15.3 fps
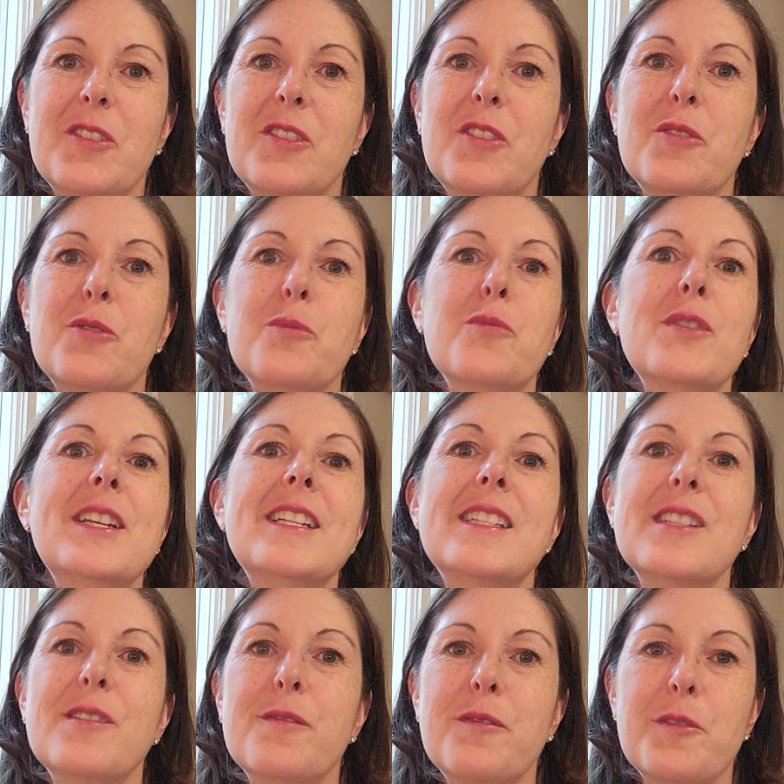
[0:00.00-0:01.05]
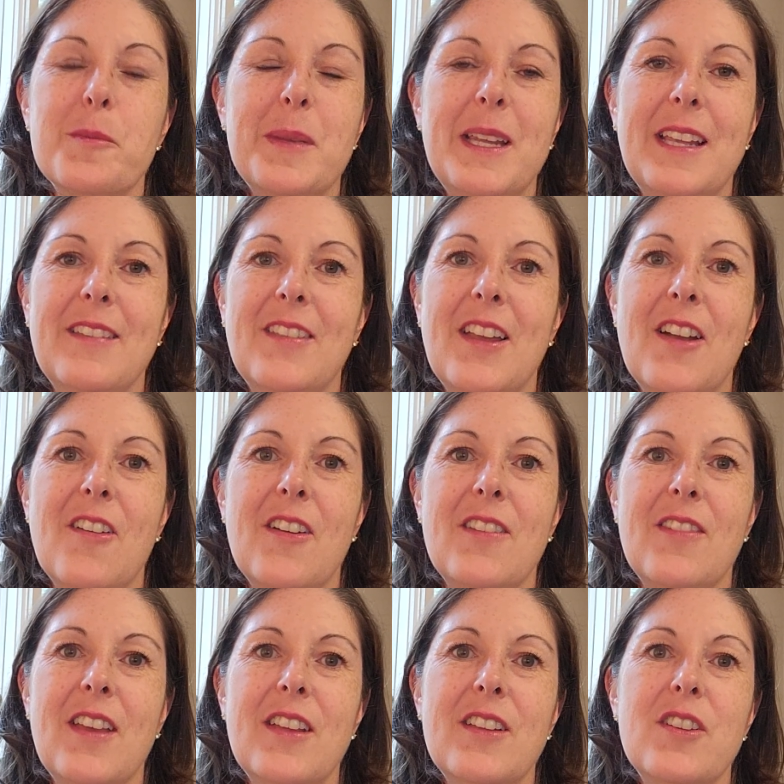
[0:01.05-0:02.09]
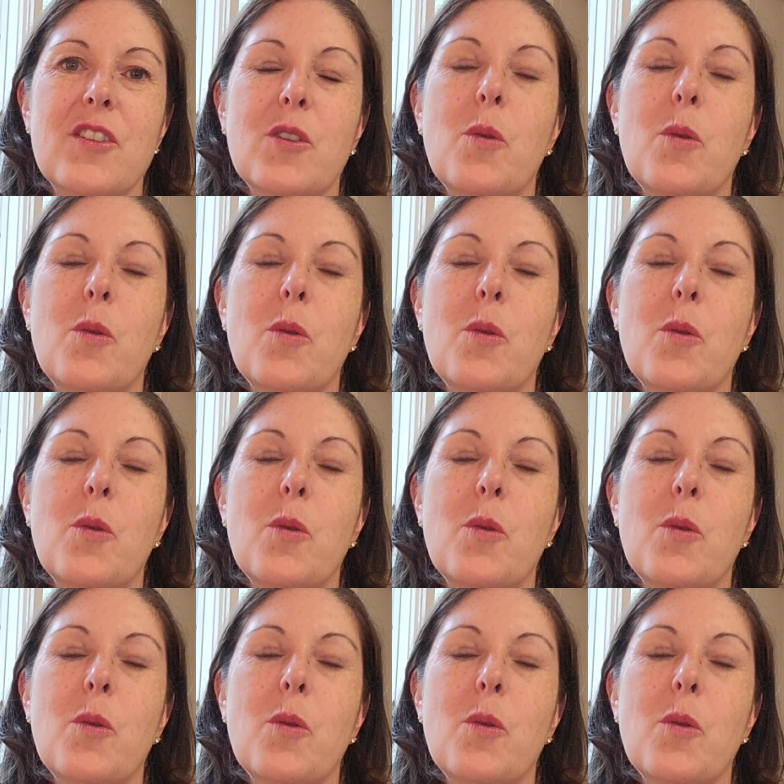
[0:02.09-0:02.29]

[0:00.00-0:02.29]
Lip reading: the reason for being there, and that you're